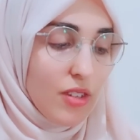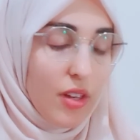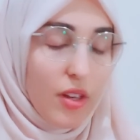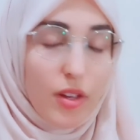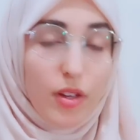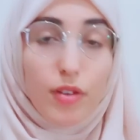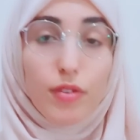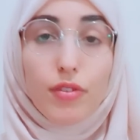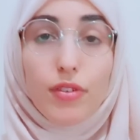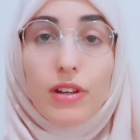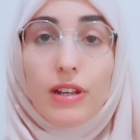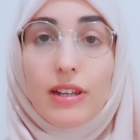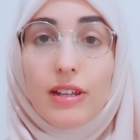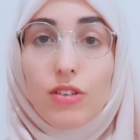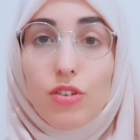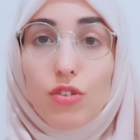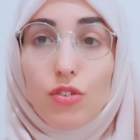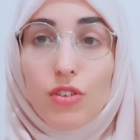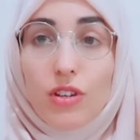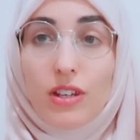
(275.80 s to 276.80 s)
of
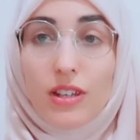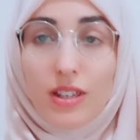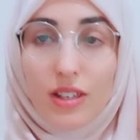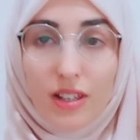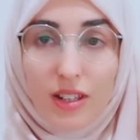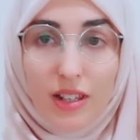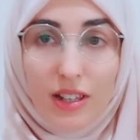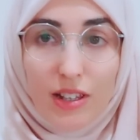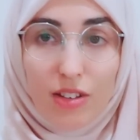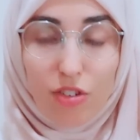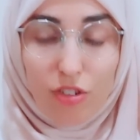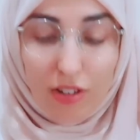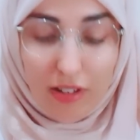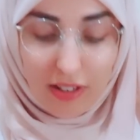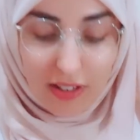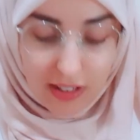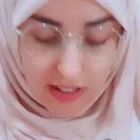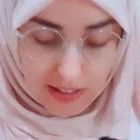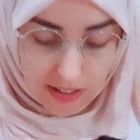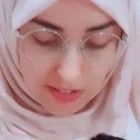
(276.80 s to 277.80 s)
glittery. Literally
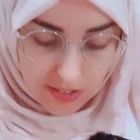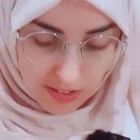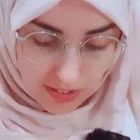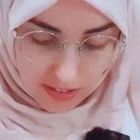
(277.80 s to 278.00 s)
glitter